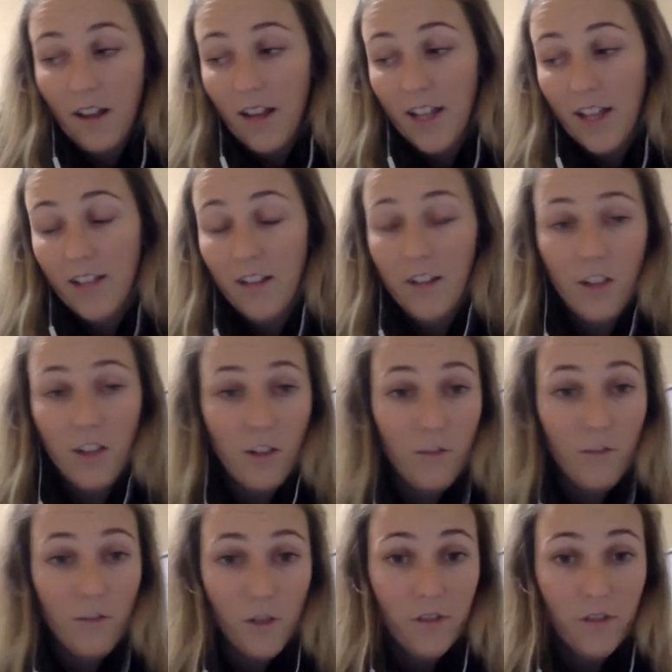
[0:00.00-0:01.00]
and
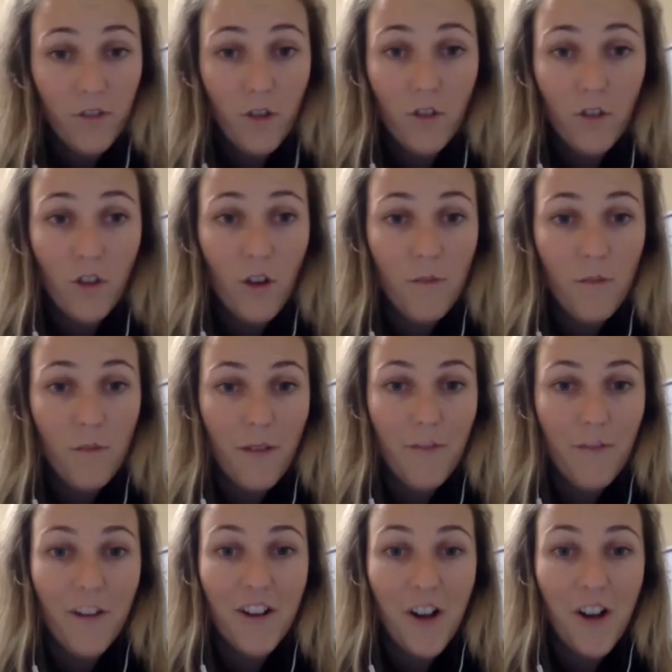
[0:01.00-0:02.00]
most of you who know me,
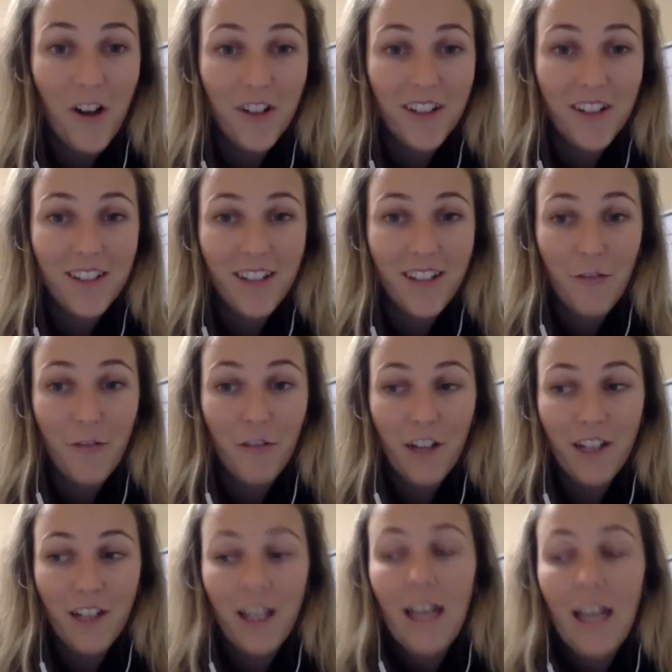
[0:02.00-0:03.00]
I'm very honest and
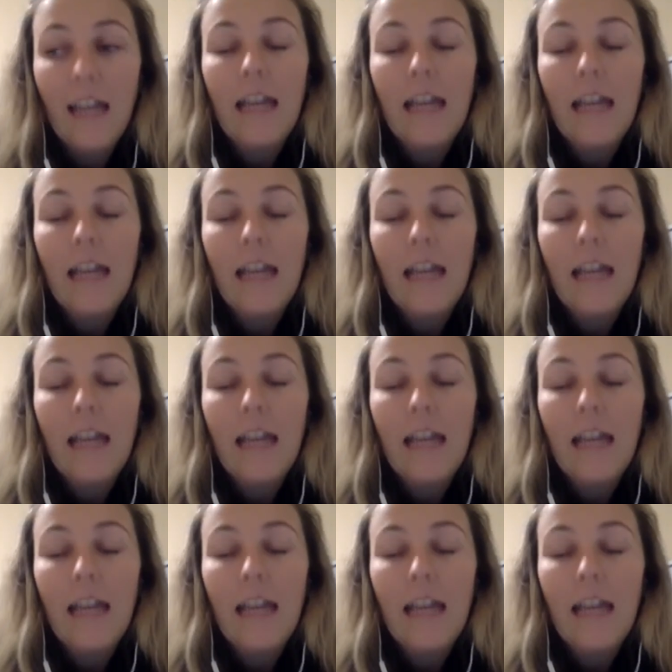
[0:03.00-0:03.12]
upfront.